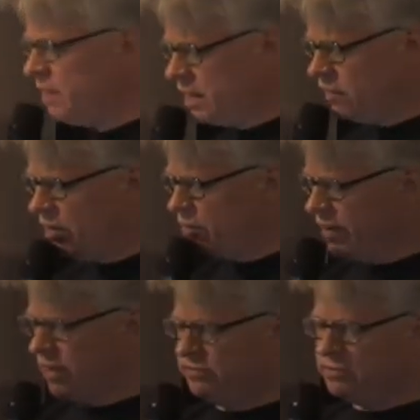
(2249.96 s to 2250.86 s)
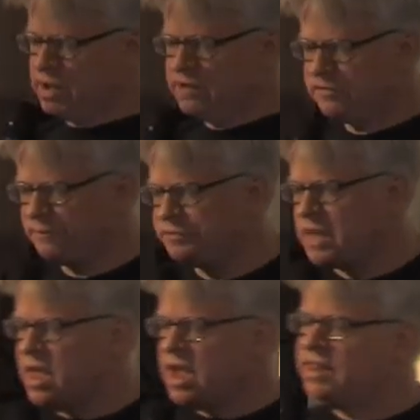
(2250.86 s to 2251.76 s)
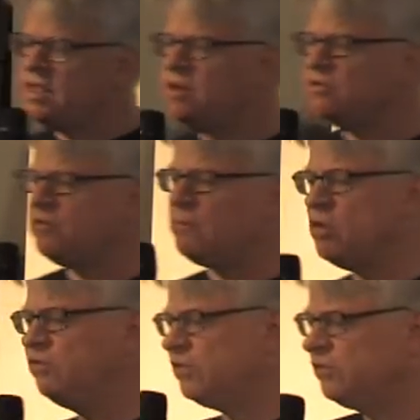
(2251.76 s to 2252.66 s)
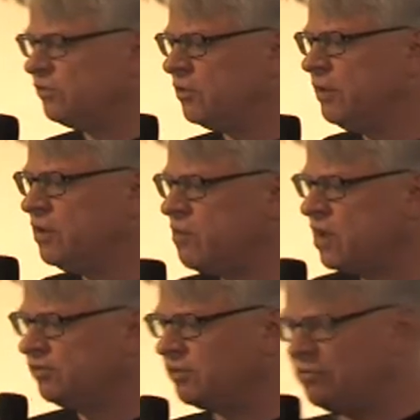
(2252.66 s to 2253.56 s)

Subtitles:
by giving away too much? And then here's the most disturbing question